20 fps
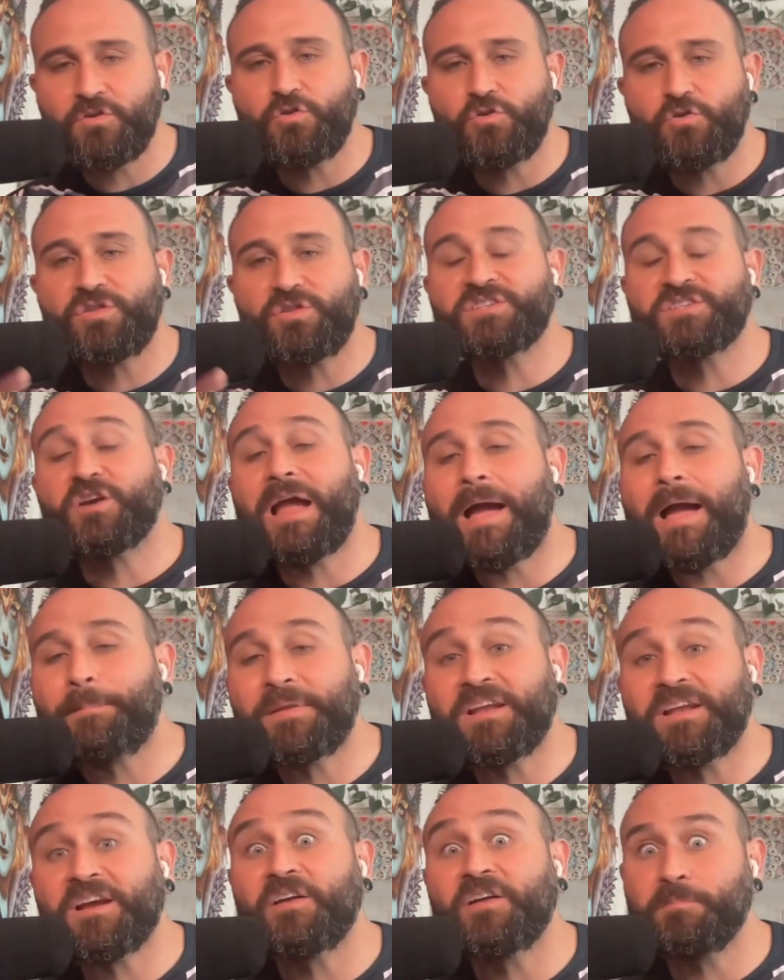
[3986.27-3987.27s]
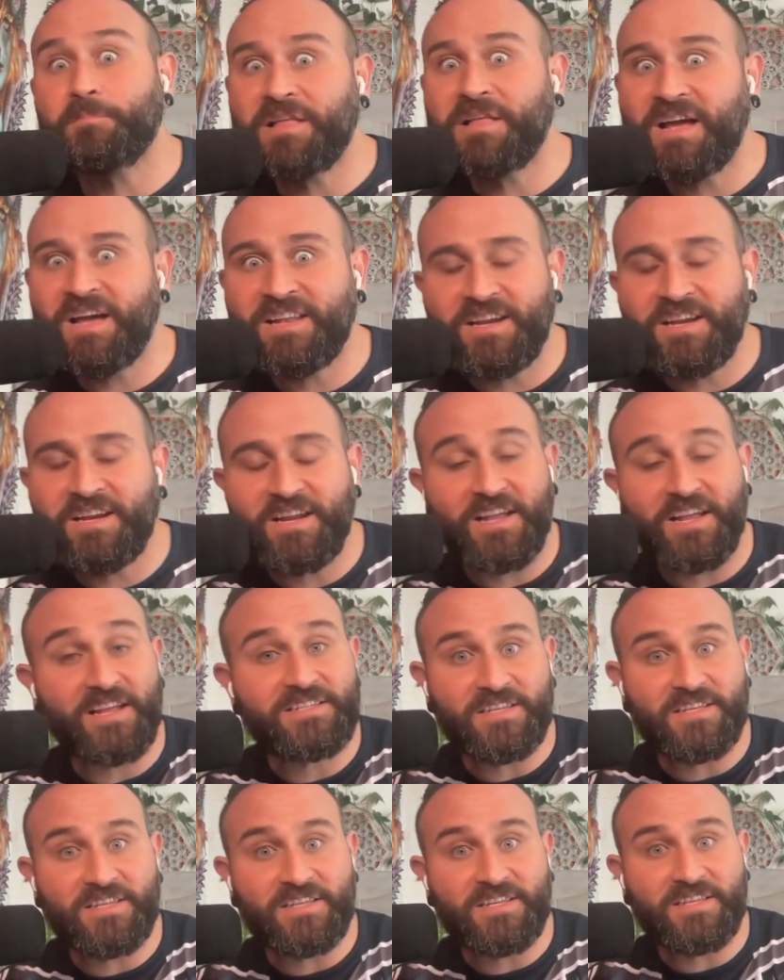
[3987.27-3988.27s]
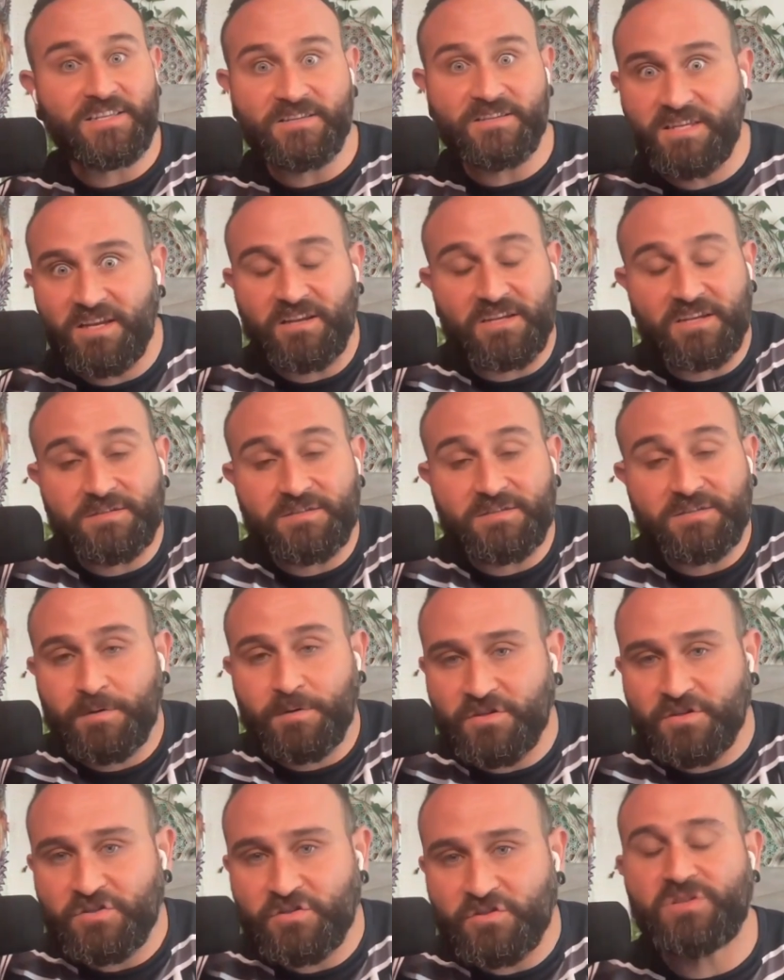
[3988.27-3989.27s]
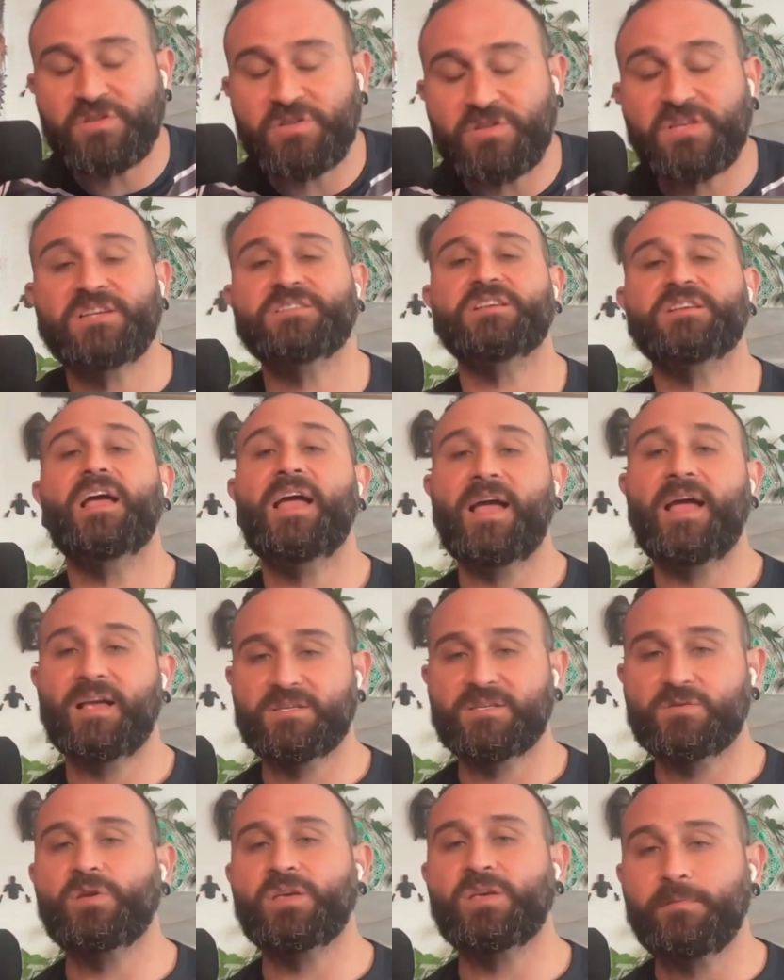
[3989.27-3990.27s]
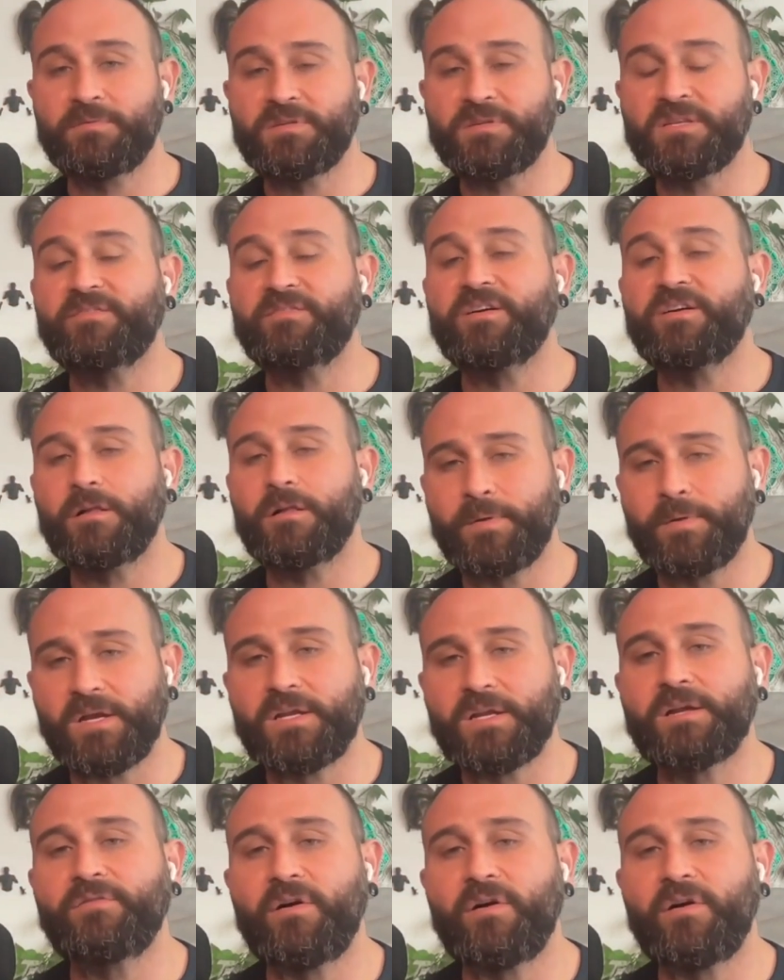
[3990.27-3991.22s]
New things are happening on the planet. It gets to see and experience new things as we keep developing